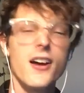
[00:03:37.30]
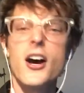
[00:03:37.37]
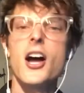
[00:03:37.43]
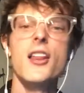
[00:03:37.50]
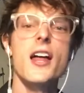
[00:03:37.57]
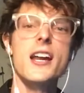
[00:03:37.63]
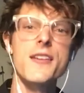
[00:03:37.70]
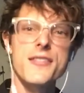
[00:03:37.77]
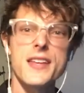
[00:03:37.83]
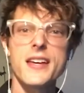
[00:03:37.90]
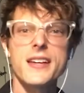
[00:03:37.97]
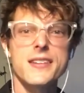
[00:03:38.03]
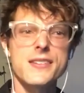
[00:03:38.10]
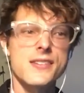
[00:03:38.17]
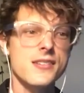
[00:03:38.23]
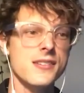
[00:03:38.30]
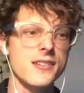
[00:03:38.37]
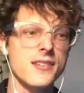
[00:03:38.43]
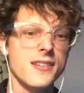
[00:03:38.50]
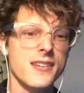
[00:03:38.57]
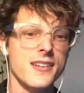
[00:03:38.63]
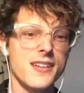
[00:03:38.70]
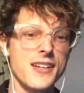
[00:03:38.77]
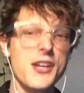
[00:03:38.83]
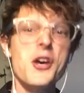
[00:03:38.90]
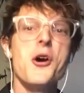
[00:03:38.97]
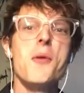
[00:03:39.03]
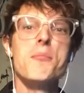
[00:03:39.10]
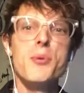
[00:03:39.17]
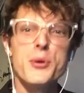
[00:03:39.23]
a lot of things
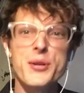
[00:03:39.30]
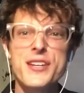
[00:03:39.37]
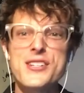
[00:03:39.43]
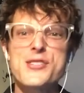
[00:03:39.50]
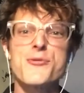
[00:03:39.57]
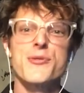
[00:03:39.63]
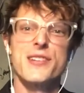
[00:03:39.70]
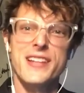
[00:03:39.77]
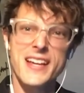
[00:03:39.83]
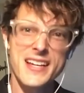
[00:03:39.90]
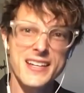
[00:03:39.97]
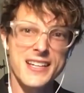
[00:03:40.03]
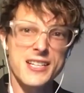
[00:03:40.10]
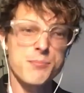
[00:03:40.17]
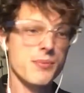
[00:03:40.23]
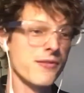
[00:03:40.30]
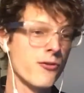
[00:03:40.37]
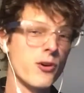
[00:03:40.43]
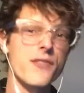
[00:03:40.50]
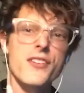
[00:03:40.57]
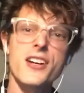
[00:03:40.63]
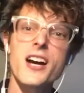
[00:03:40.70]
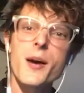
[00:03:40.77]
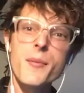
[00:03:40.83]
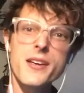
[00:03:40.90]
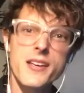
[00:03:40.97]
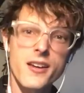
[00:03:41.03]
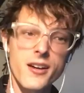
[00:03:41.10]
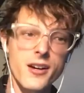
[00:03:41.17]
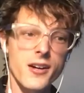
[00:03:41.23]
Buddhist related before even coming
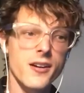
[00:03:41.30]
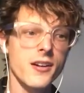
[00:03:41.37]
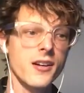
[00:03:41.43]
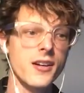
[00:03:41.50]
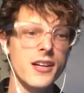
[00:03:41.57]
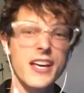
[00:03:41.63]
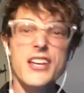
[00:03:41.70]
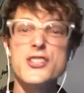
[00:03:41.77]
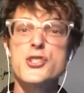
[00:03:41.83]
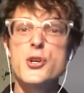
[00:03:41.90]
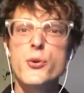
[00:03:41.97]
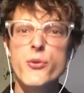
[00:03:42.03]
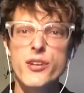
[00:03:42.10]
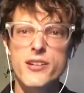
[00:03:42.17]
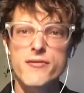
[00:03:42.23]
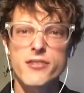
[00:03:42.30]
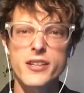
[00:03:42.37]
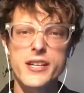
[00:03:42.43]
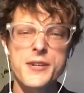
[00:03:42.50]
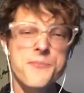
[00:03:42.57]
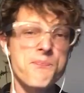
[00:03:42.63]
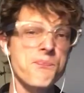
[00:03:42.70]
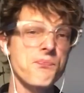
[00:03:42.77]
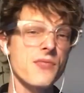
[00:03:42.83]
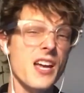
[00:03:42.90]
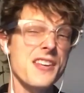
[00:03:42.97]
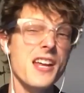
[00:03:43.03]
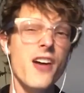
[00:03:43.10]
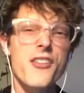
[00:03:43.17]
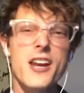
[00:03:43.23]
here intuitively.
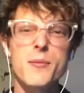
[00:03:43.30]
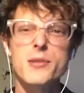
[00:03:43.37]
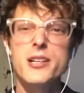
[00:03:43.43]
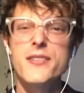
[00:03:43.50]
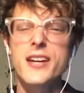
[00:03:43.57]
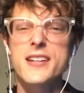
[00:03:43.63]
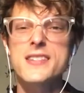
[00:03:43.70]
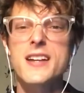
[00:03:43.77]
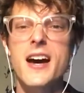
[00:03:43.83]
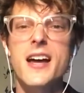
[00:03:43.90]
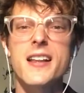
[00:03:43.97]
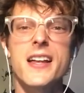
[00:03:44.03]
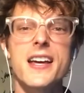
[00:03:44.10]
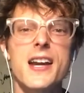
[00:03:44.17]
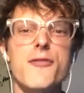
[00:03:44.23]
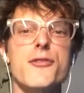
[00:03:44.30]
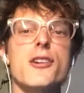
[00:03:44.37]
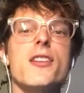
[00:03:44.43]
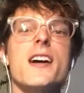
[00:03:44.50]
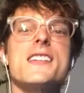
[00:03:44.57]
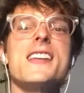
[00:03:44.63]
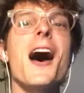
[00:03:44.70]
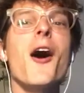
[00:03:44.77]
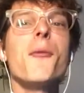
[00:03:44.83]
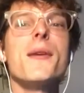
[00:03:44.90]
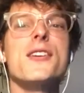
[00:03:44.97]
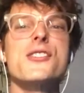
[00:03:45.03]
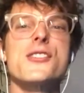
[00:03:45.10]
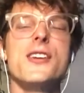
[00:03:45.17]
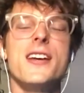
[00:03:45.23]
And now that I'm living in Thailand, I've realized how
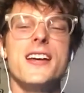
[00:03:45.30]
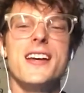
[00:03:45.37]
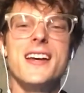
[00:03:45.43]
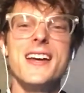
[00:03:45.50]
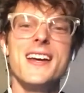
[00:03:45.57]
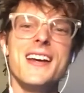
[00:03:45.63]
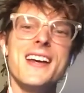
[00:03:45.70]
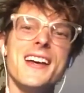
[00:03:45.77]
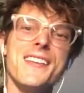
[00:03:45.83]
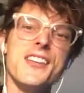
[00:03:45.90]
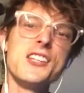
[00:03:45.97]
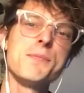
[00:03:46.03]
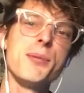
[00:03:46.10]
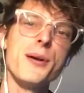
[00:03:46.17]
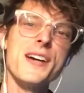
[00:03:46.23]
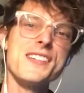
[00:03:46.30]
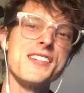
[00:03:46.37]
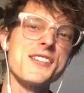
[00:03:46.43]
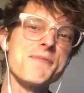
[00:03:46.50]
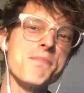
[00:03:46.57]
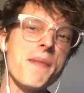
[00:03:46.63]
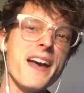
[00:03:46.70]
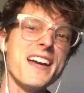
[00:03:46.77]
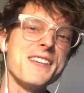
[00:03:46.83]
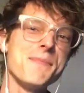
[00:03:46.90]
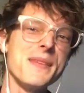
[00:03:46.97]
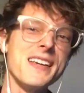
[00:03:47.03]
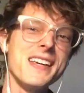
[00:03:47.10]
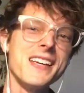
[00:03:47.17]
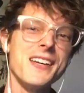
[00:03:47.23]
much this place has made
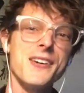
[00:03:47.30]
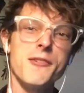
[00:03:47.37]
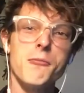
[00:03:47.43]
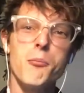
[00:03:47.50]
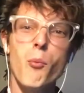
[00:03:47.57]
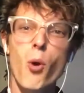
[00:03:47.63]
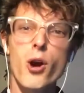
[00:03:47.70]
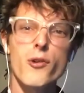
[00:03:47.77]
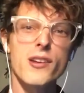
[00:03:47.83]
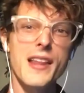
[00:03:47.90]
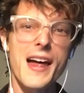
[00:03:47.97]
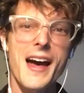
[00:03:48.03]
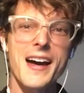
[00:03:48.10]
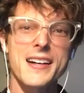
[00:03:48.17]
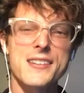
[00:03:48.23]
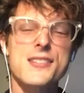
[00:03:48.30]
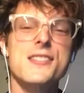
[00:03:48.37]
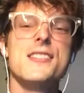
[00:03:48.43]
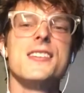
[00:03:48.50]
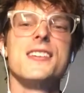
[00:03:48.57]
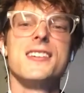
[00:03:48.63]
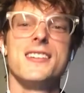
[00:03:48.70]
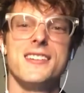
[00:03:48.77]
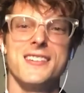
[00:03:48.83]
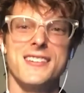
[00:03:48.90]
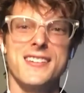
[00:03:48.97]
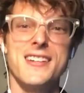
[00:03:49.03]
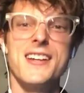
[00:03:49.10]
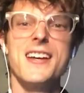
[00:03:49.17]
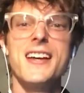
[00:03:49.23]
me more relaxed.
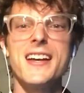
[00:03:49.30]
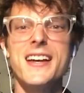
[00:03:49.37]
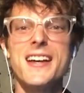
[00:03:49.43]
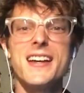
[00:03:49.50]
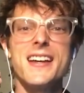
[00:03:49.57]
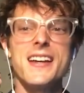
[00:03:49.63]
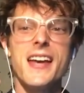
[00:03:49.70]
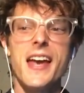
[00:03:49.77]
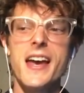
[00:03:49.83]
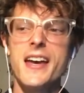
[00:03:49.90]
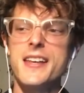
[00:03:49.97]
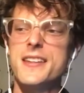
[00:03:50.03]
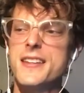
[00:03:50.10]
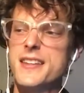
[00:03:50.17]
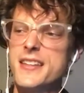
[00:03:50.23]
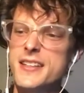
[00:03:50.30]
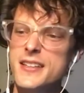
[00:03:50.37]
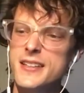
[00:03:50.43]
And